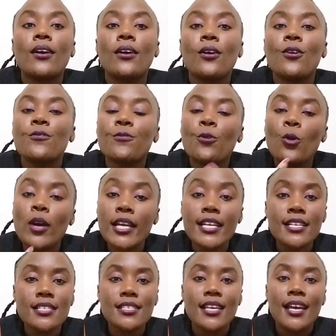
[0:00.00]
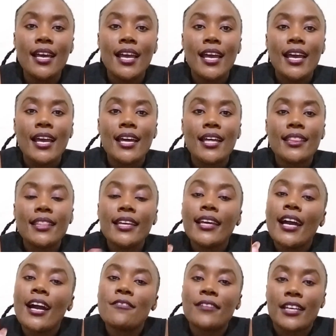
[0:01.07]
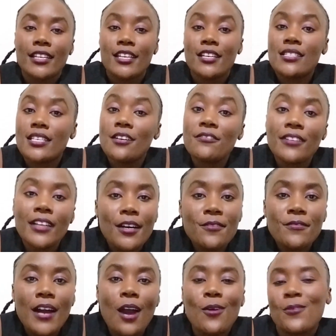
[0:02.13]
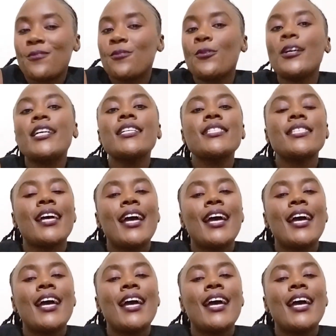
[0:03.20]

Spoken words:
of which they have NHIF cover, of which